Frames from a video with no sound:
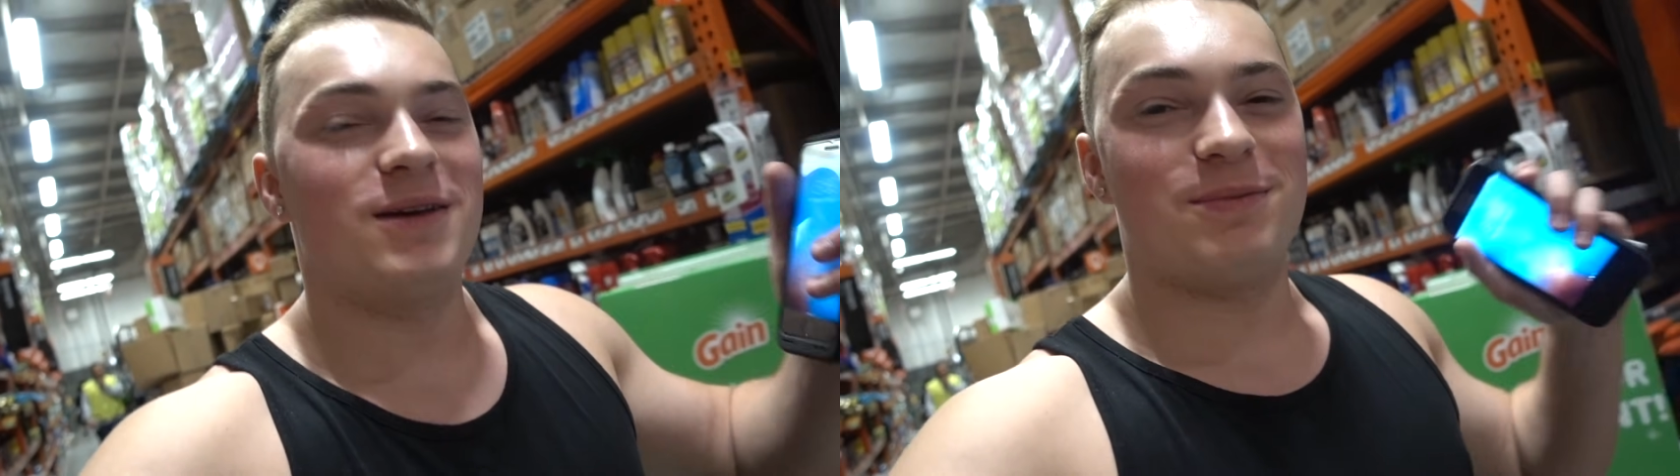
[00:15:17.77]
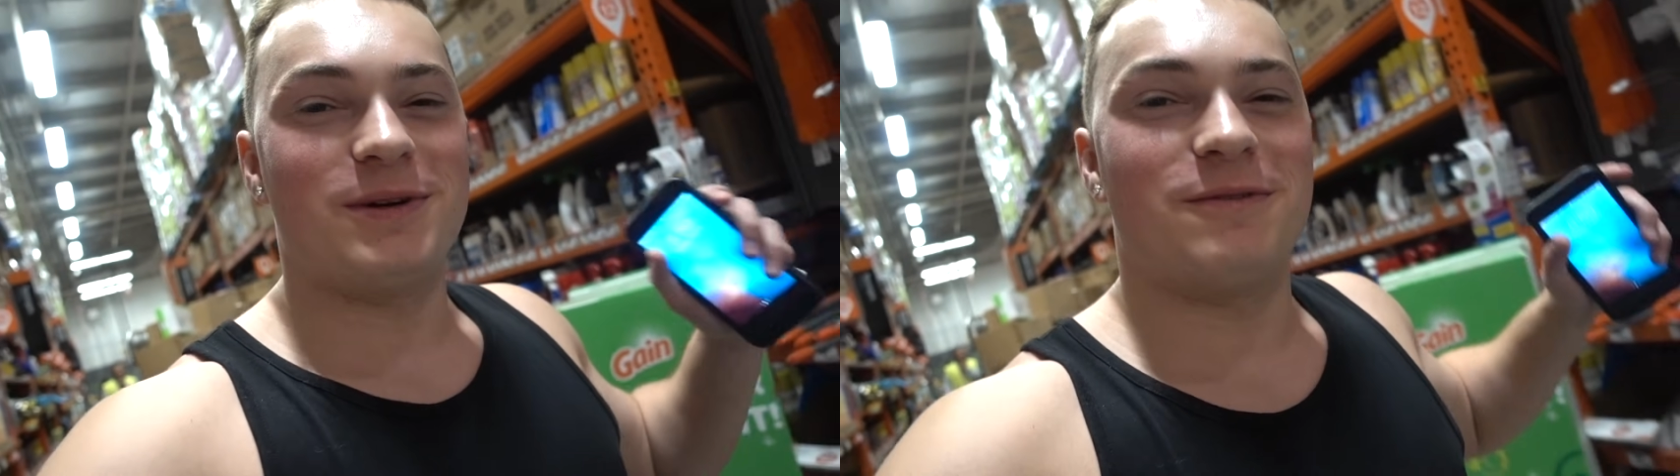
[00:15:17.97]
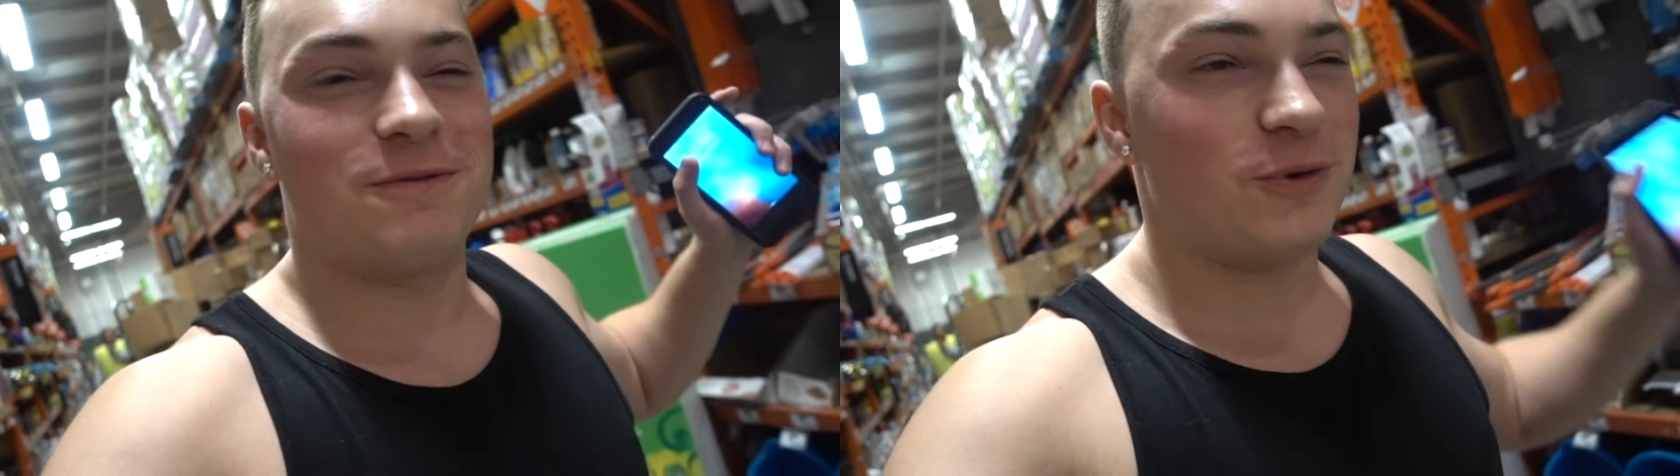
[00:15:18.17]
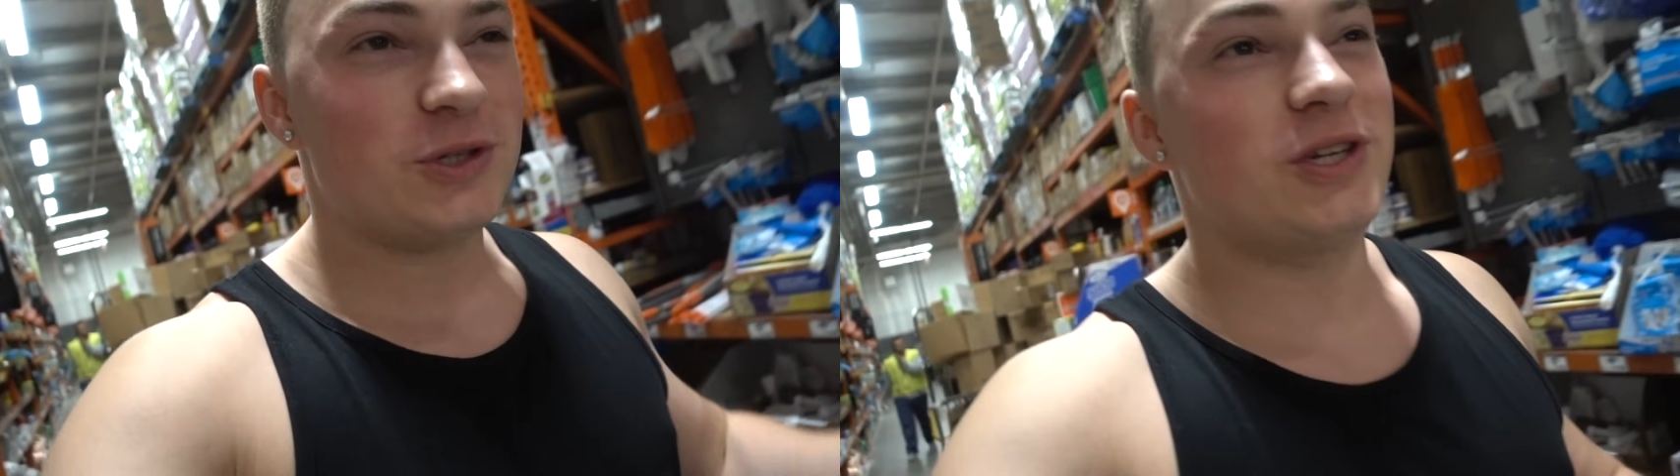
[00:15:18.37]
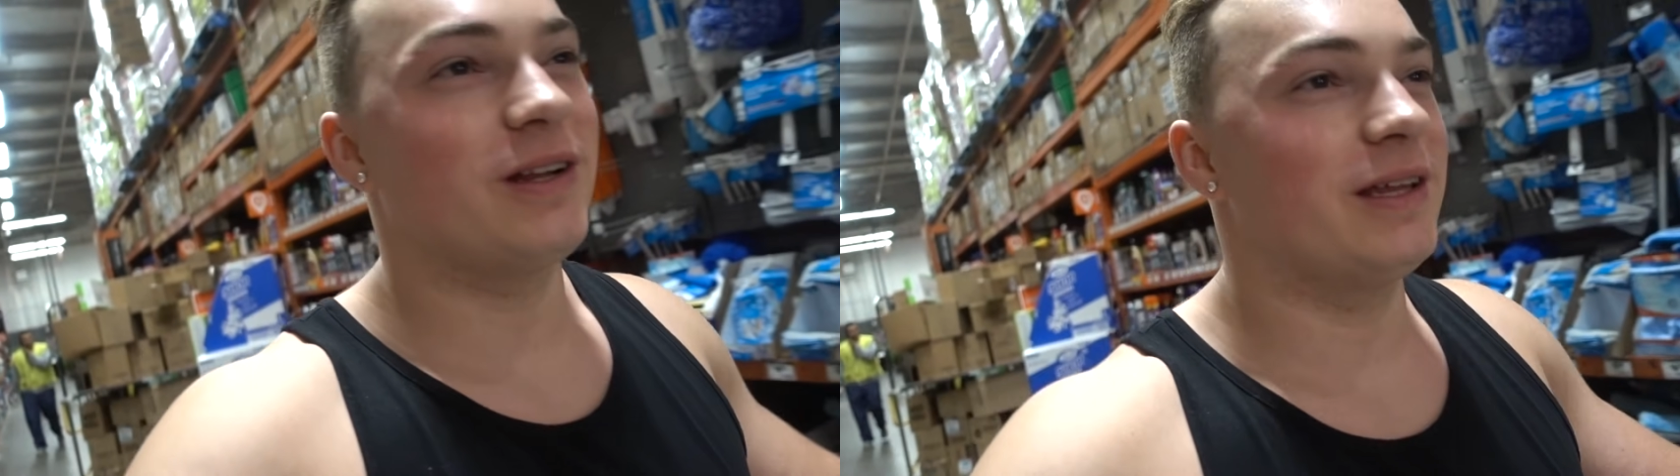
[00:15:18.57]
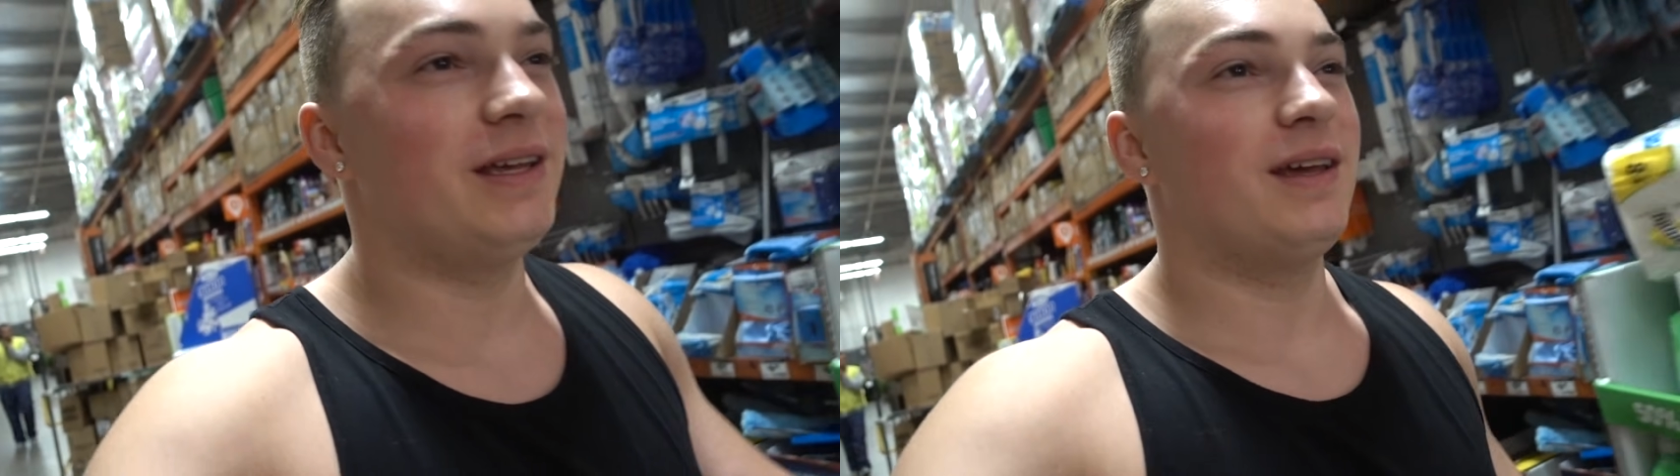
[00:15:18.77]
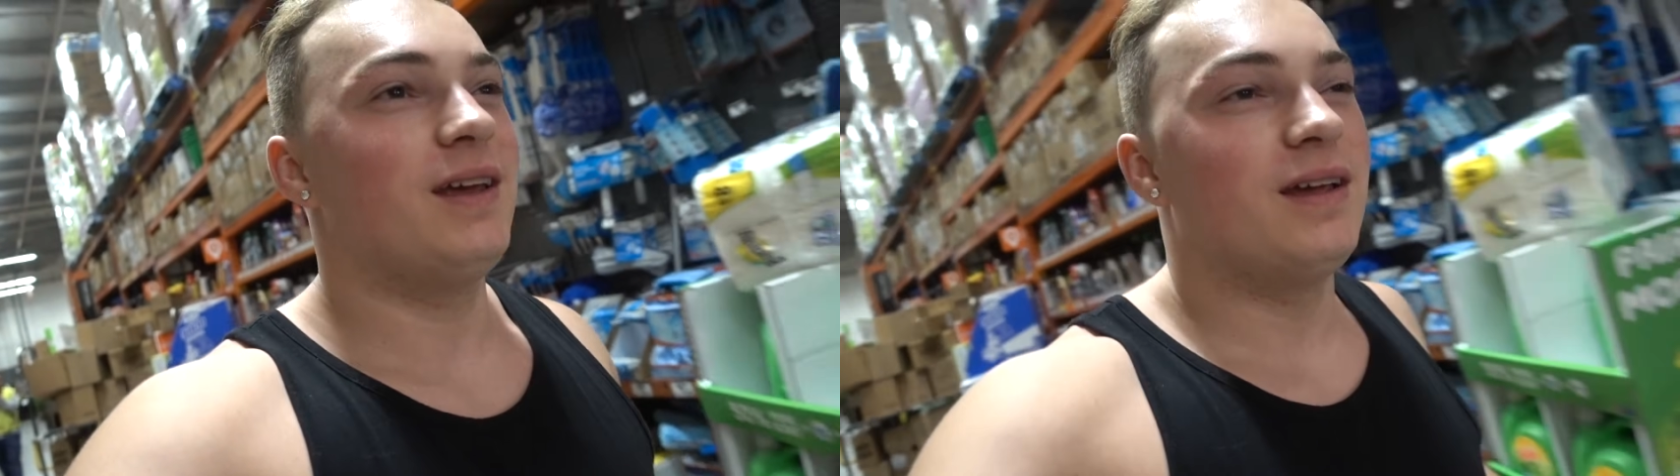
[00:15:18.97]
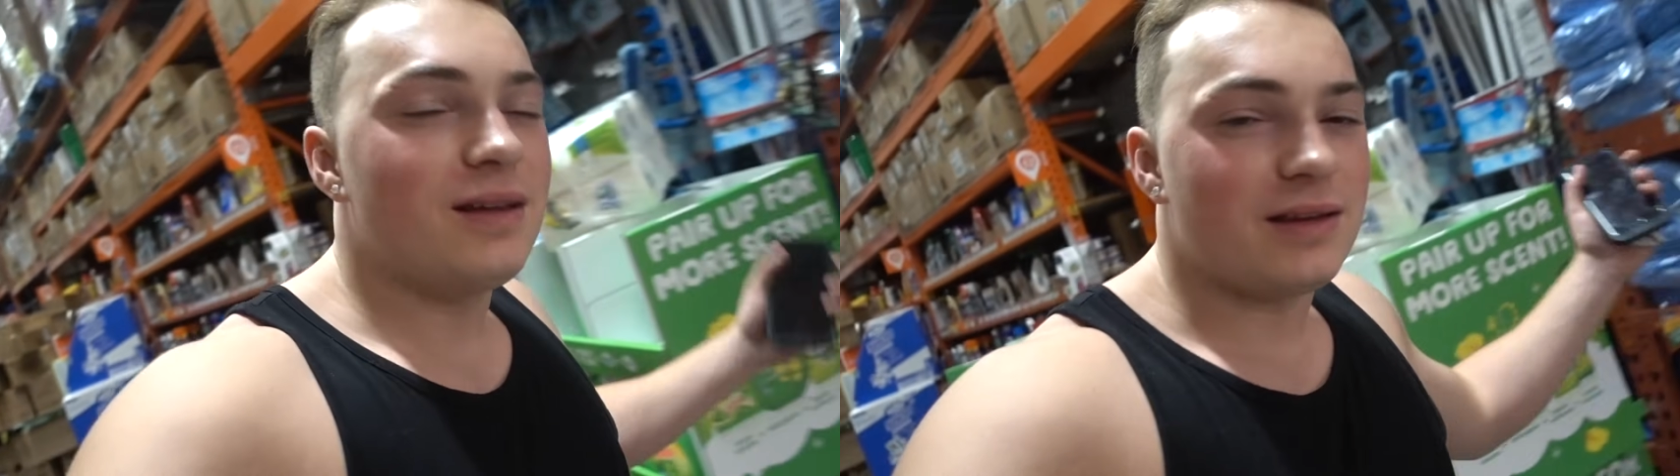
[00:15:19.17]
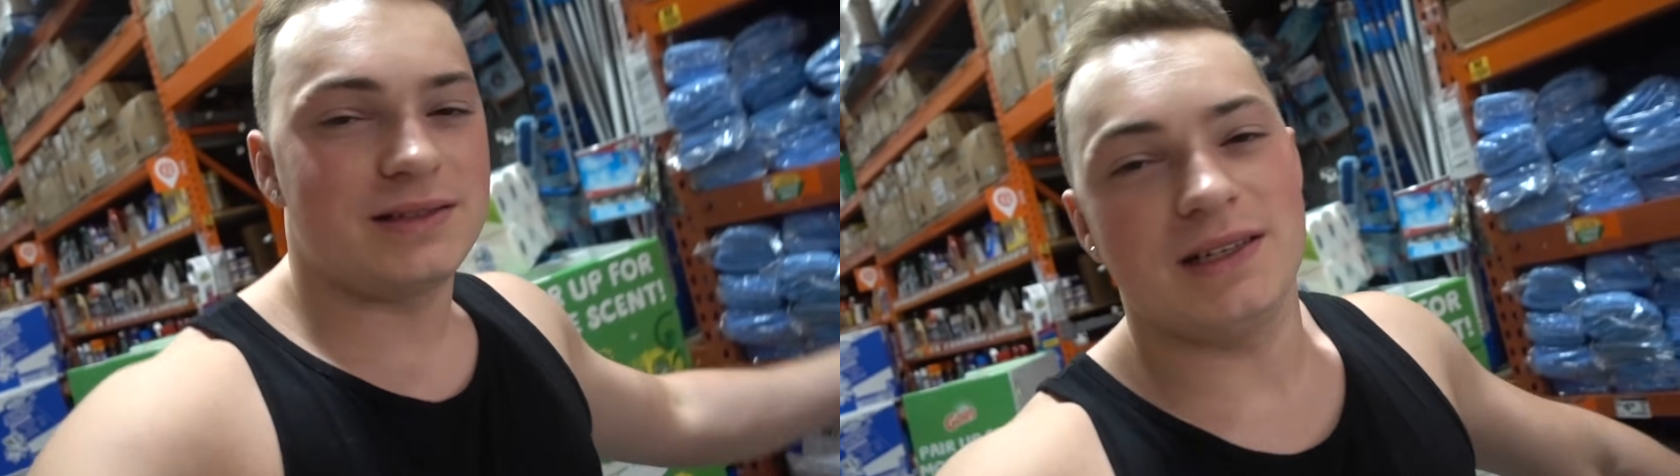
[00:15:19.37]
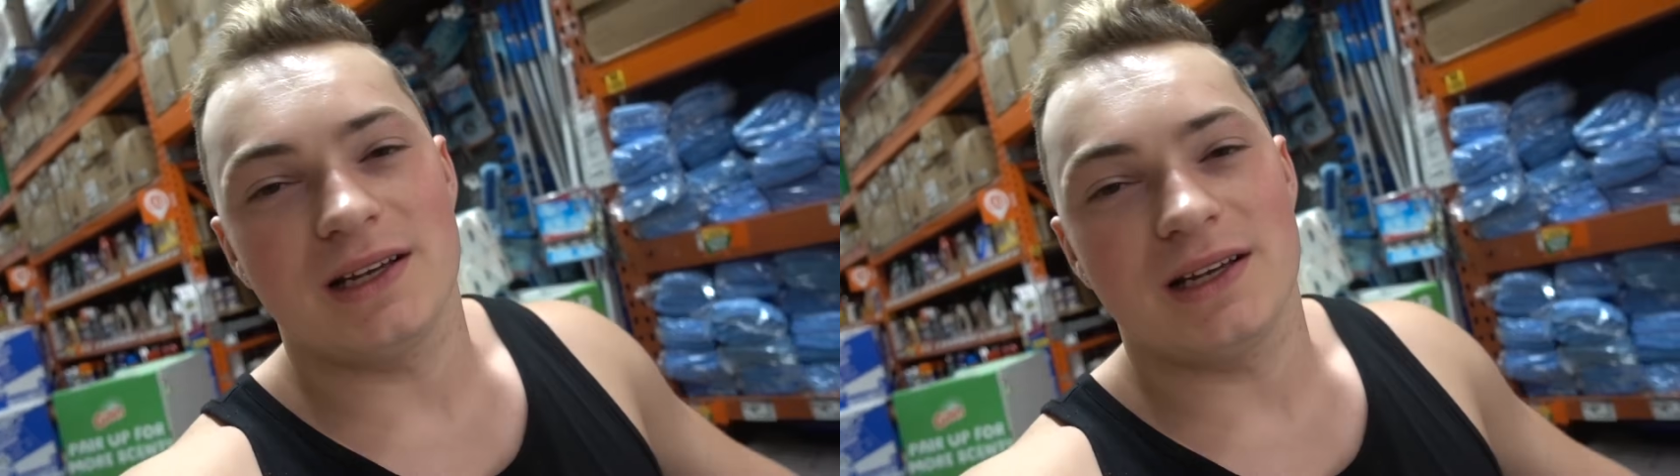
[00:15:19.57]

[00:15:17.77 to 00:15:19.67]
but unfortunately, Lizzy